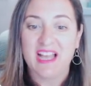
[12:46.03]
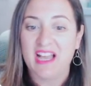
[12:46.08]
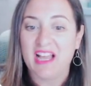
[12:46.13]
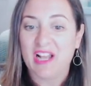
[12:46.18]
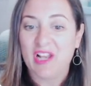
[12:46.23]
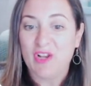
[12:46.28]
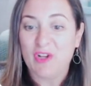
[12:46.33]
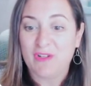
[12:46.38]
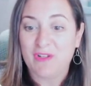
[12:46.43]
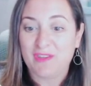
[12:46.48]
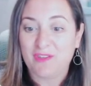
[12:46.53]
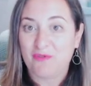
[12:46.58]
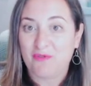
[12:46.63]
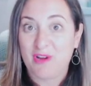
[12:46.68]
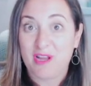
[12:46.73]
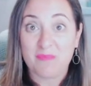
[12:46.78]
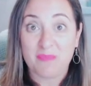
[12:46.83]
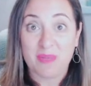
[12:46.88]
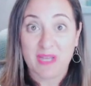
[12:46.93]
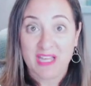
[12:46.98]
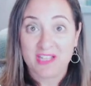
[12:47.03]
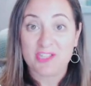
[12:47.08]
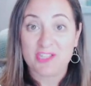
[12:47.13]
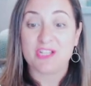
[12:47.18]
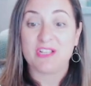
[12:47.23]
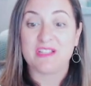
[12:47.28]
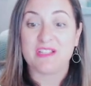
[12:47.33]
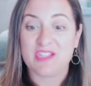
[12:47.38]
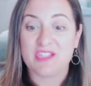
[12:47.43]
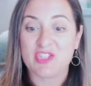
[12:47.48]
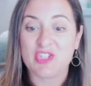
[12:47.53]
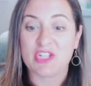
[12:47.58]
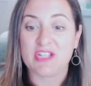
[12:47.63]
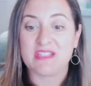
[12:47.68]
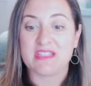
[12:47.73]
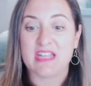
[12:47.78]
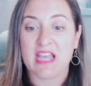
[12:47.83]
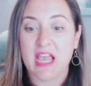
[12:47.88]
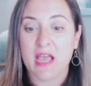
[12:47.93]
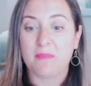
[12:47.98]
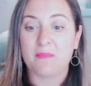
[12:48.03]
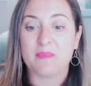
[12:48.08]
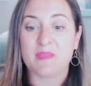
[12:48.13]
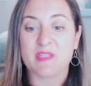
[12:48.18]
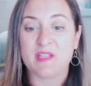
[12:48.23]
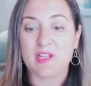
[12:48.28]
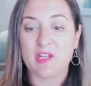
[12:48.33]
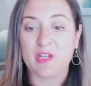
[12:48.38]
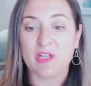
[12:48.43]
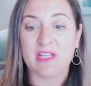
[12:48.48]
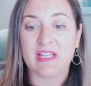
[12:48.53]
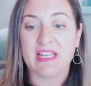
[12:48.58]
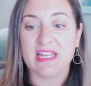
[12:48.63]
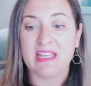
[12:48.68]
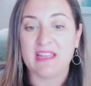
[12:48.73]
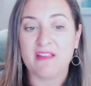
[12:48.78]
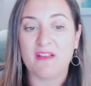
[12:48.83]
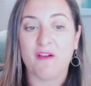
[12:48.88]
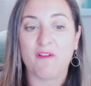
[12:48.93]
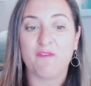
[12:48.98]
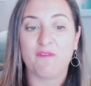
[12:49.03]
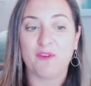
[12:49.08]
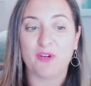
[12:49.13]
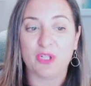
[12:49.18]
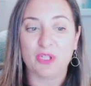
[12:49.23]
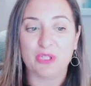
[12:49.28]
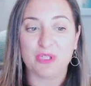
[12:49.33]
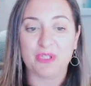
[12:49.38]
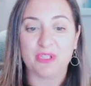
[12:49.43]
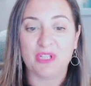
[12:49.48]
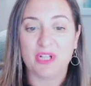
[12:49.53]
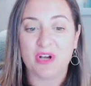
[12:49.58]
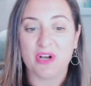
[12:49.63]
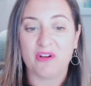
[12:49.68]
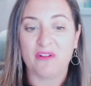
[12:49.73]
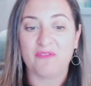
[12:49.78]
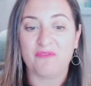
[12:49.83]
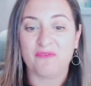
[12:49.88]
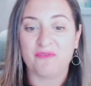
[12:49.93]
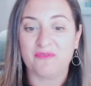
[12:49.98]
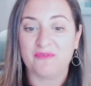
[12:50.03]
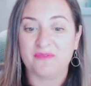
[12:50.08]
Look at the front page. It's just absolutely full of,